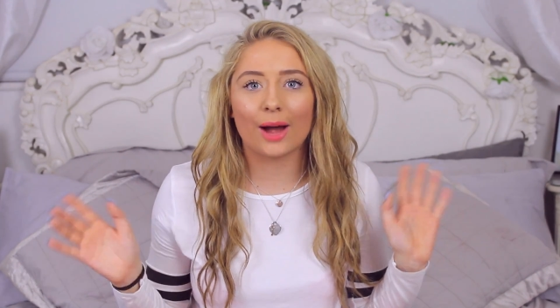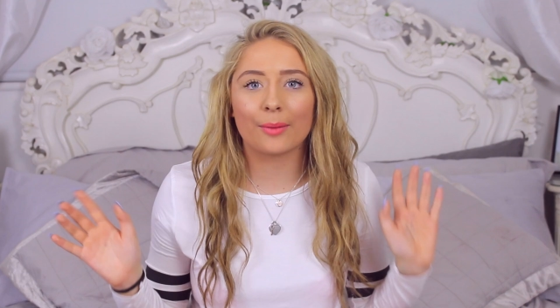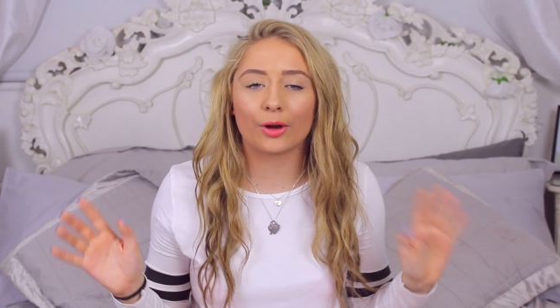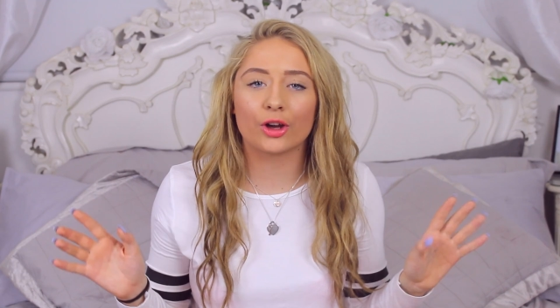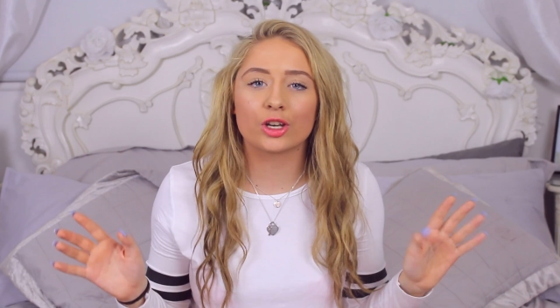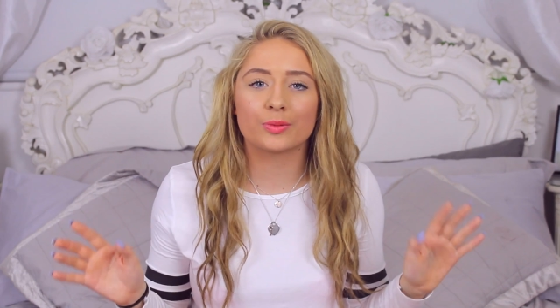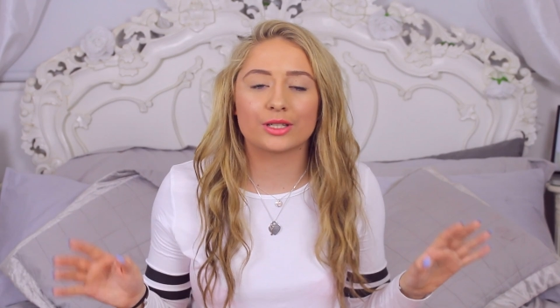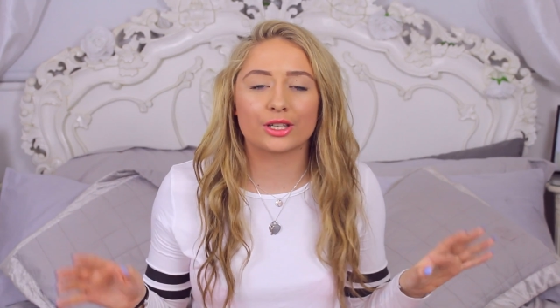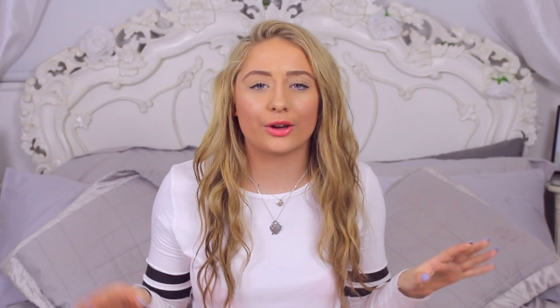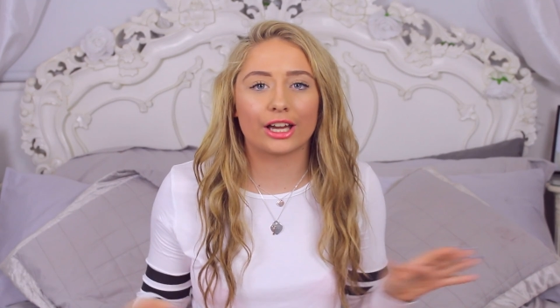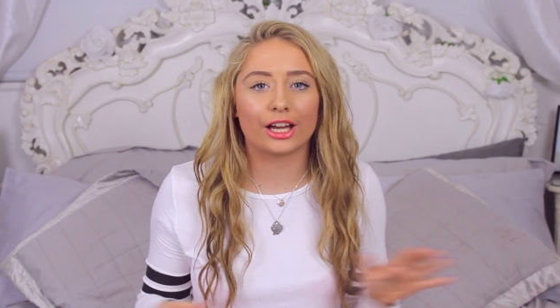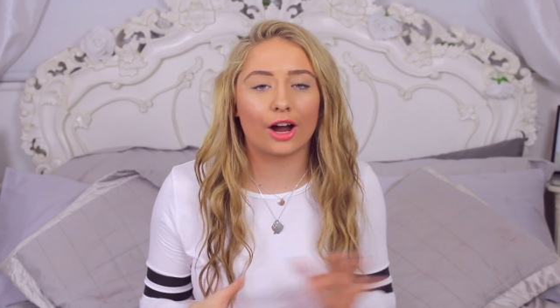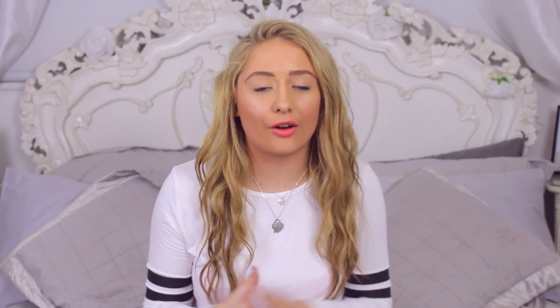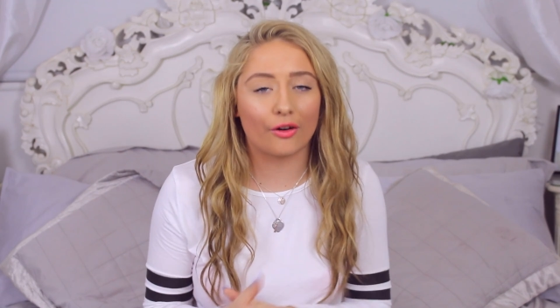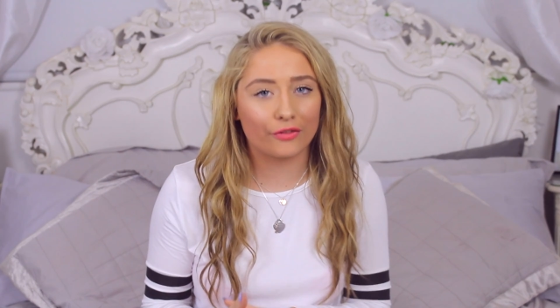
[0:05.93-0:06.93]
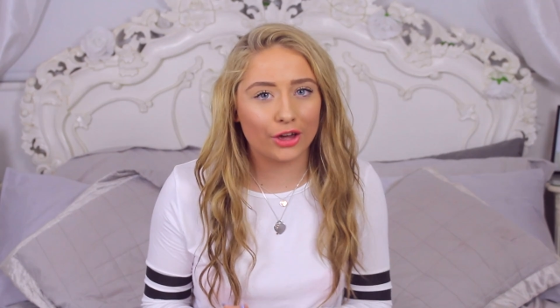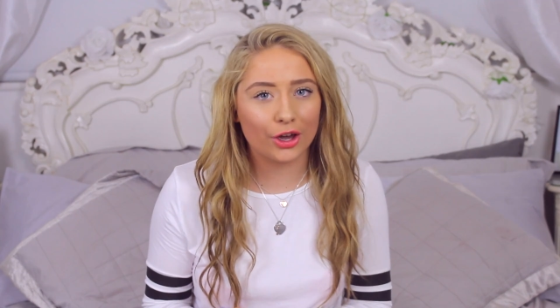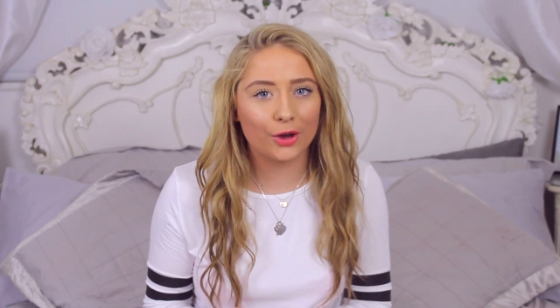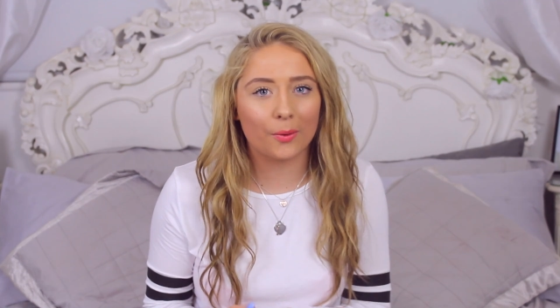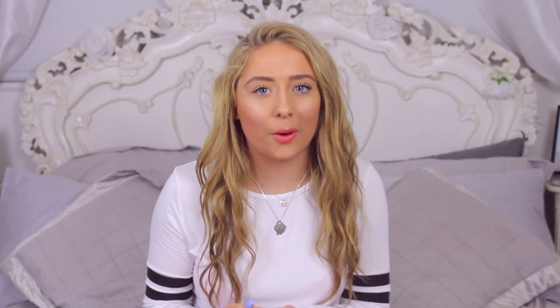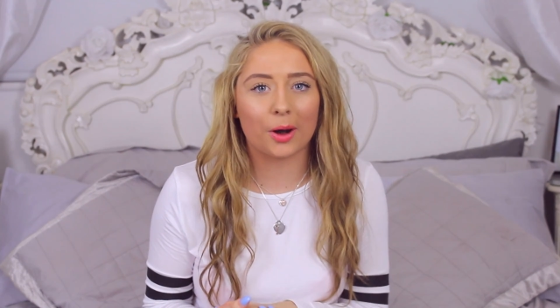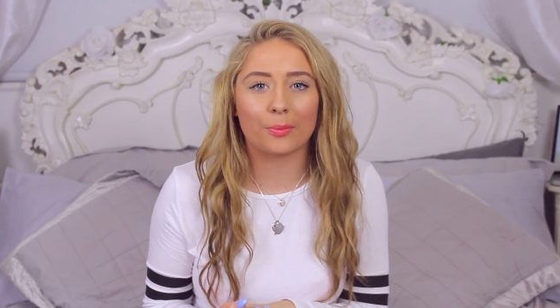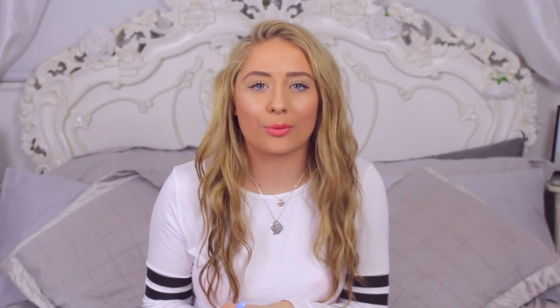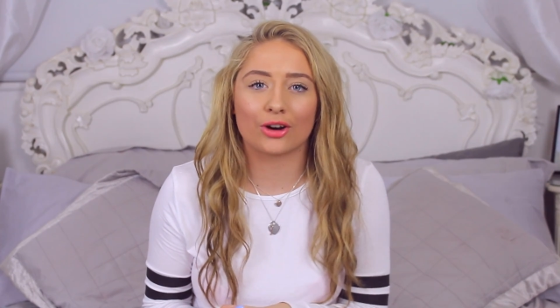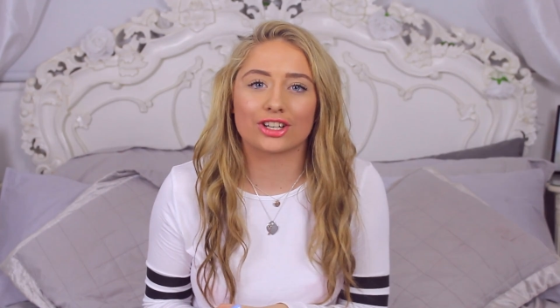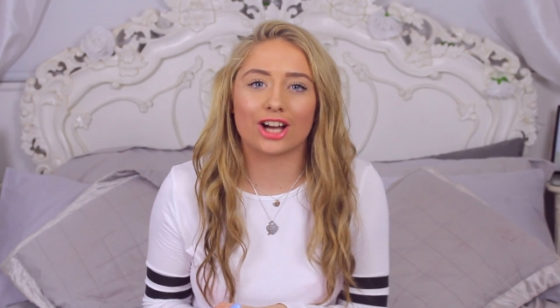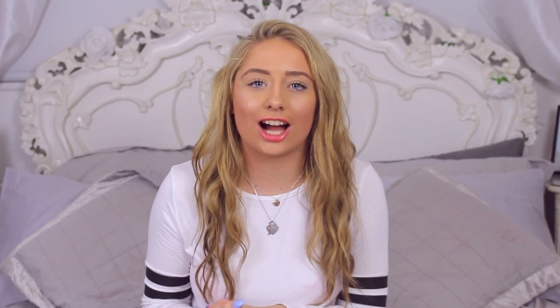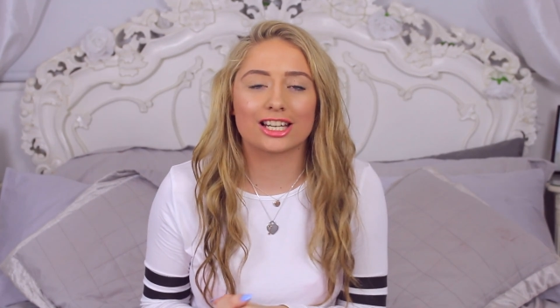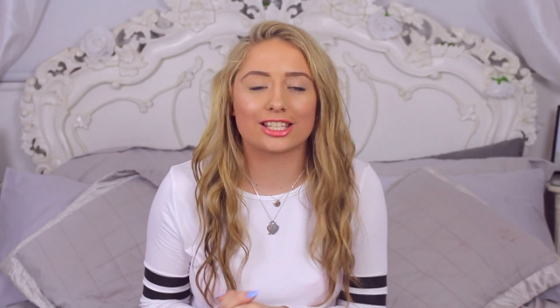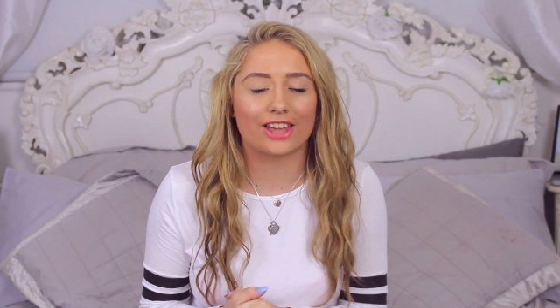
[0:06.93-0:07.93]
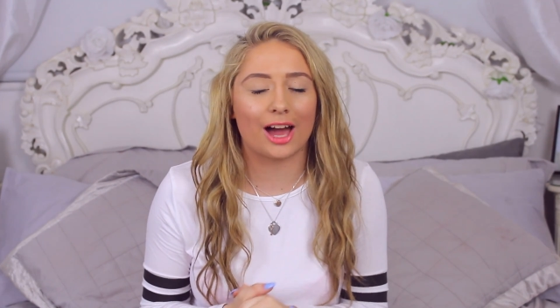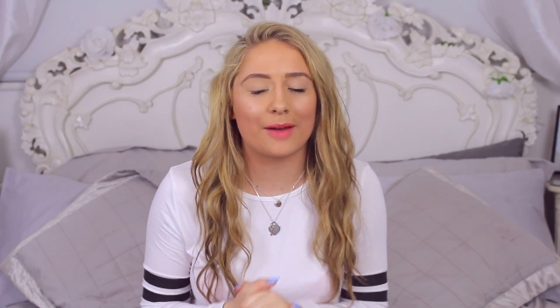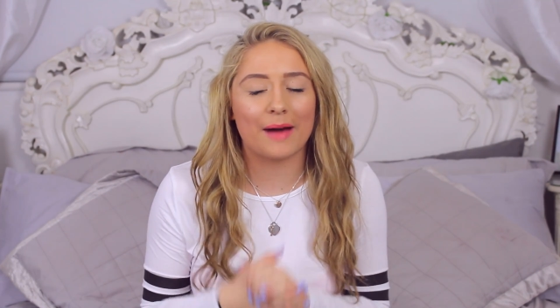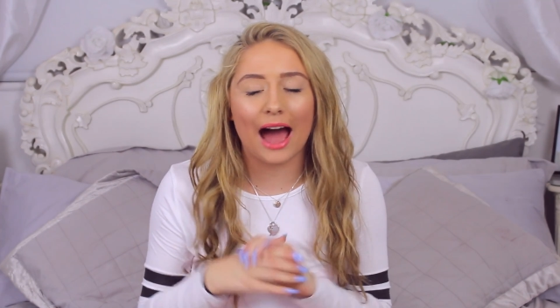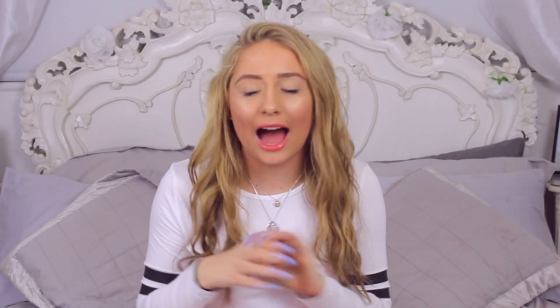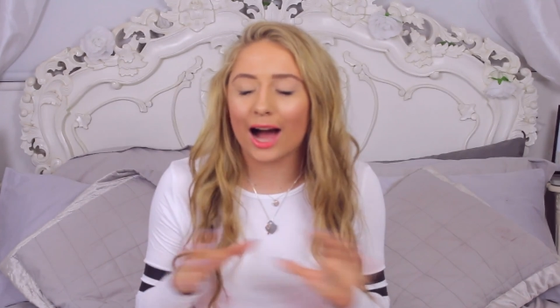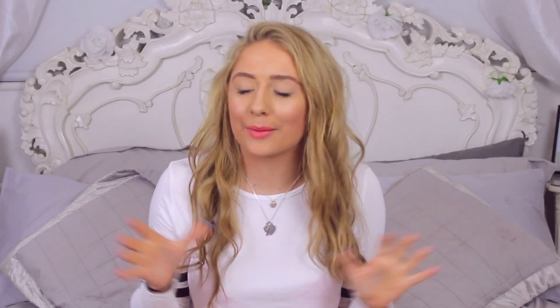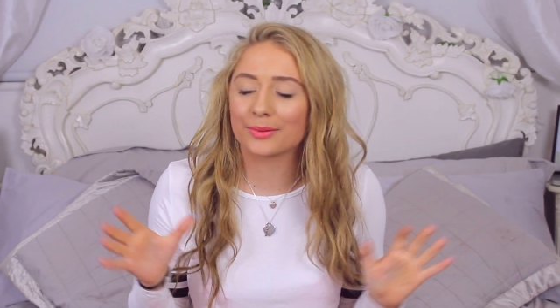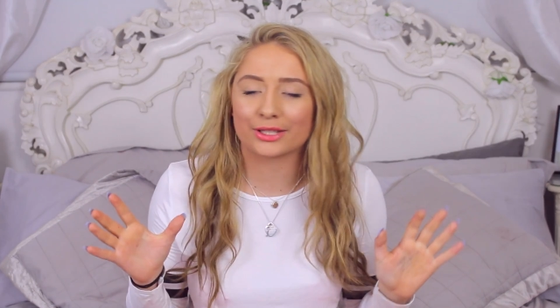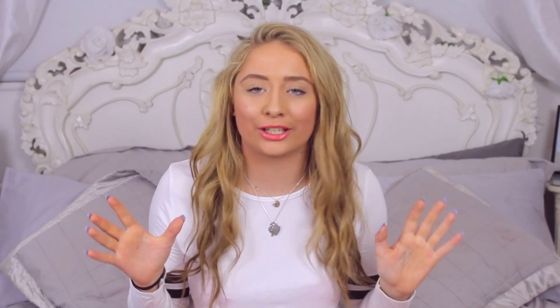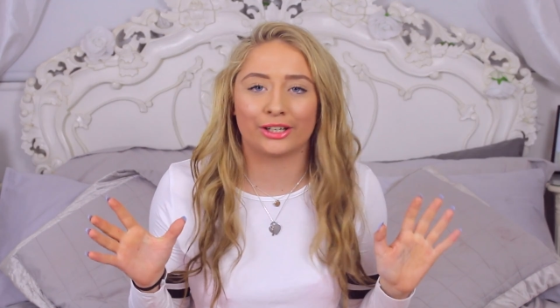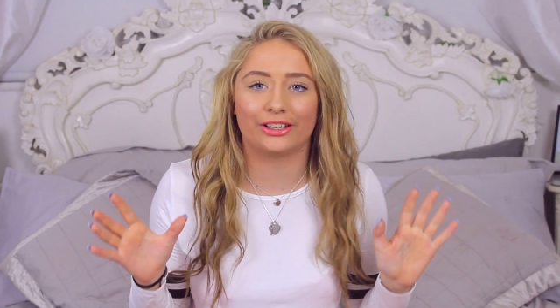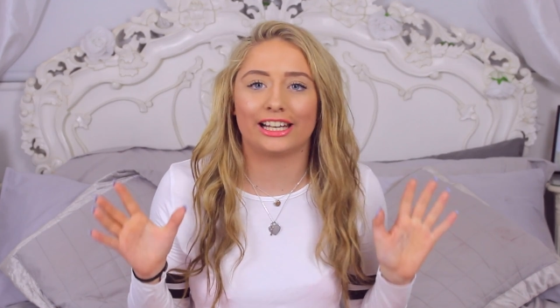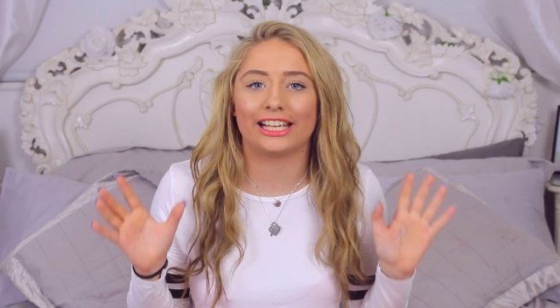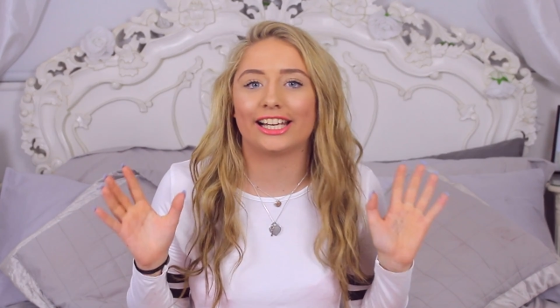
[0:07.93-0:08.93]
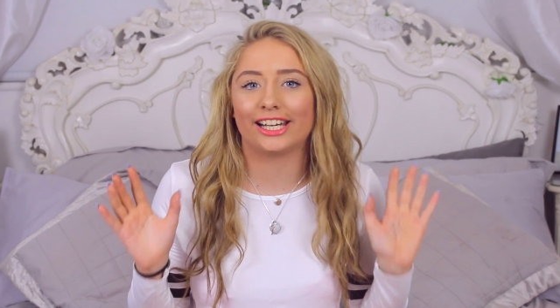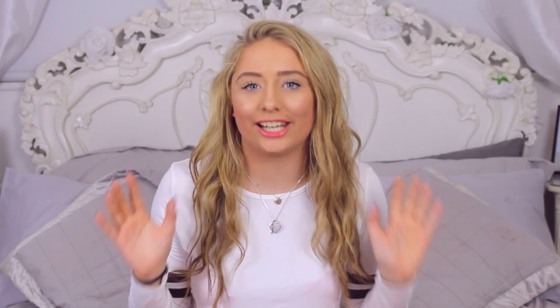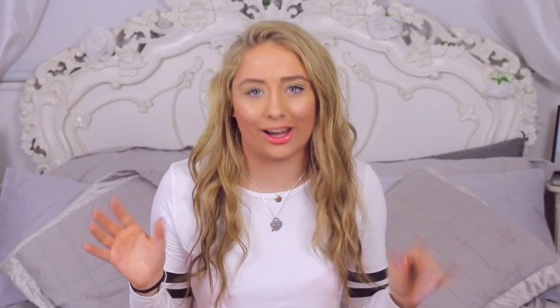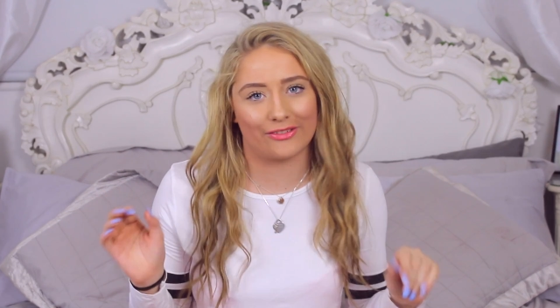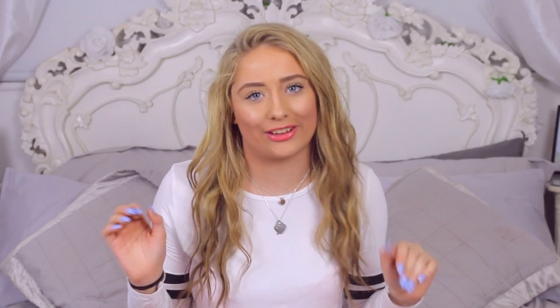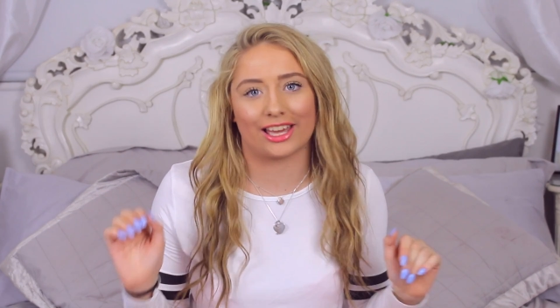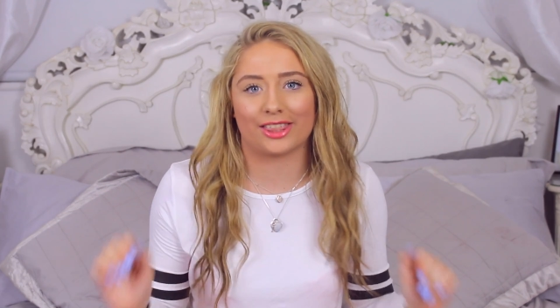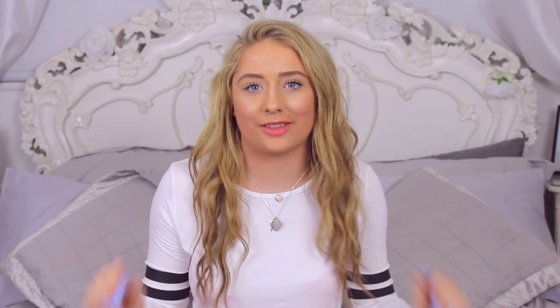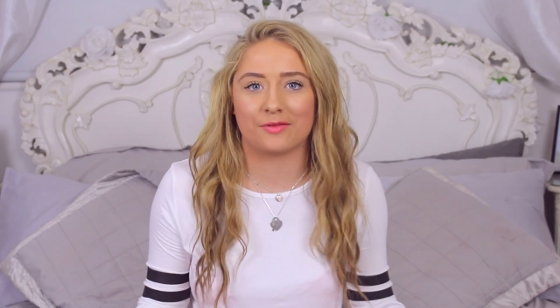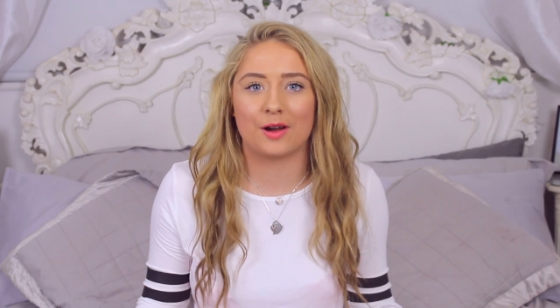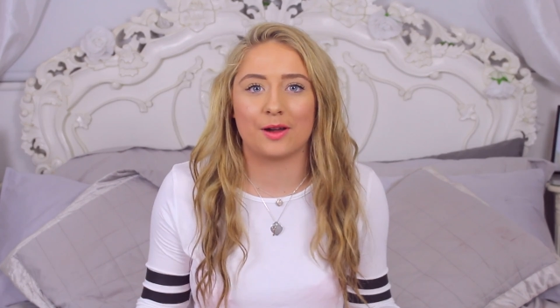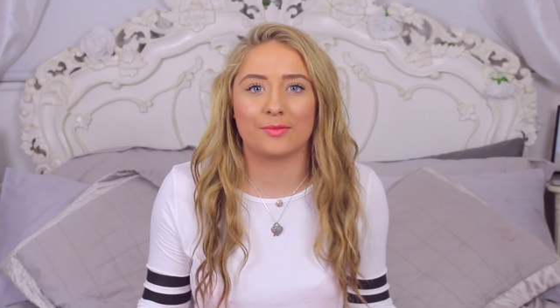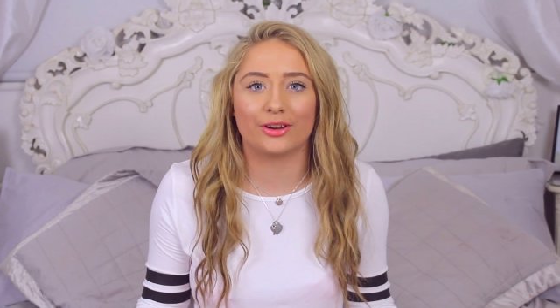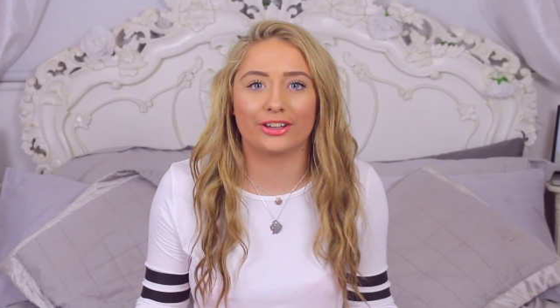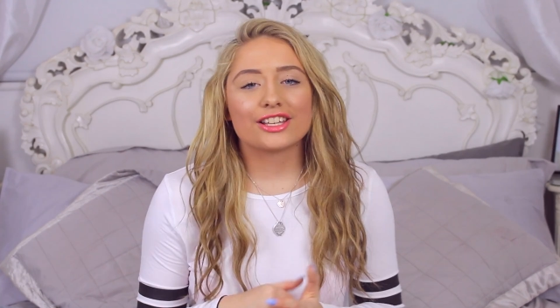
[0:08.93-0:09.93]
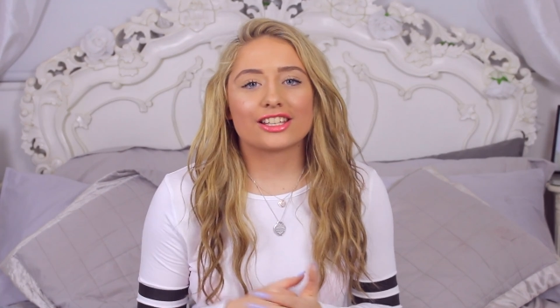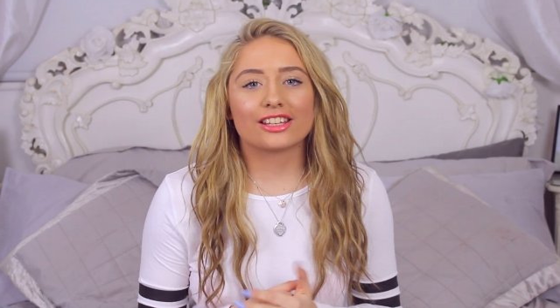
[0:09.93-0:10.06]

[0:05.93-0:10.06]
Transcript: I'm going to be doing a review on a product that I'm absolutely loving at the moment.